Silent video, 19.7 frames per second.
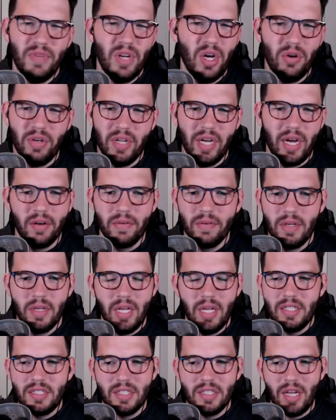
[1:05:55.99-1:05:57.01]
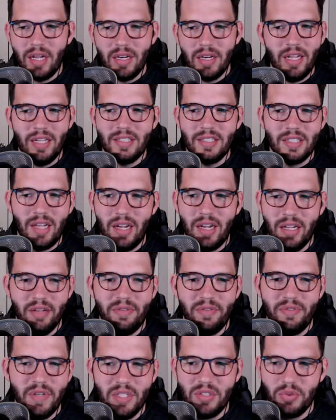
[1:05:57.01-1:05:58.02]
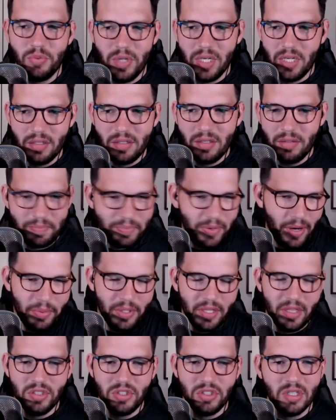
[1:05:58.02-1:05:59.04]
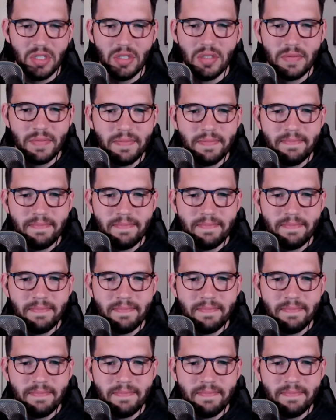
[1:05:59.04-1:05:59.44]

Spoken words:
Yeah. No doubt. It's not if, it's when. Probably this year.